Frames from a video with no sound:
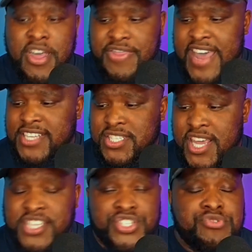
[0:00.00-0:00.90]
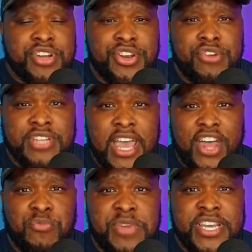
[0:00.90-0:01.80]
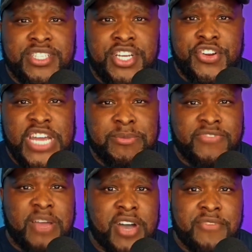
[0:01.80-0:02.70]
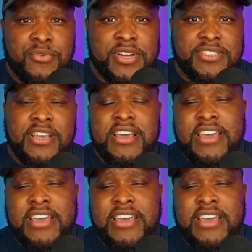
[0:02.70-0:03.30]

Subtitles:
That's things you can do to help me continue to amplify my voice.